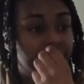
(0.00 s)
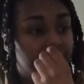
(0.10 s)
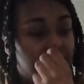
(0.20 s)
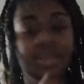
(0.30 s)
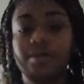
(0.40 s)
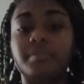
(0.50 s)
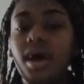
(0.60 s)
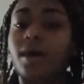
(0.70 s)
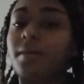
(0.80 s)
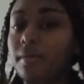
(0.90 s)
And I'm,
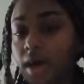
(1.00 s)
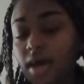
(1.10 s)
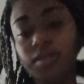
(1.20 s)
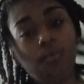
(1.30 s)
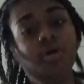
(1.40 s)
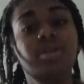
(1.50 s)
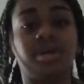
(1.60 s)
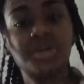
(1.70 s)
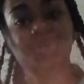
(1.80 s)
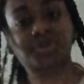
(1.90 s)
I'm I do not want to
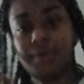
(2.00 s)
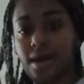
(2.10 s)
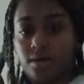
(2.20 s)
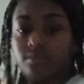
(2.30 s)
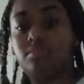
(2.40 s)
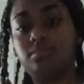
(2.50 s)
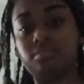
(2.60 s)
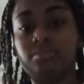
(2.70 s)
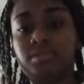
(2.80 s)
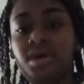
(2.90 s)
cuss you out.
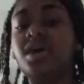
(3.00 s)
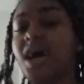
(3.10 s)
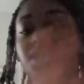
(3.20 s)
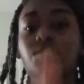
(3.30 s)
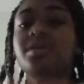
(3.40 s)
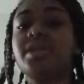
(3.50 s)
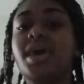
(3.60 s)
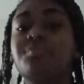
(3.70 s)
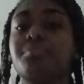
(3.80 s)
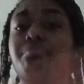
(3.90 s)
I don't want to
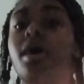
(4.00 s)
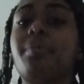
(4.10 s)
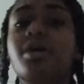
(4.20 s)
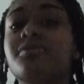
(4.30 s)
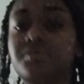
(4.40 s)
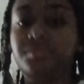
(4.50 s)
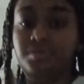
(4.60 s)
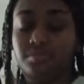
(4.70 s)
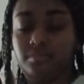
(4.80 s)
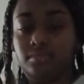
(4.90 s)
have to pop off on
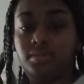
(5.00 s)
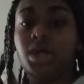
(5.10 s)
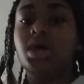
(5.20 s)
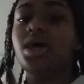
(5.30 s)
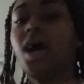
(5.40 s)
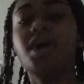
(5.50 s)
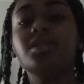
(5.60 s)
you. I don't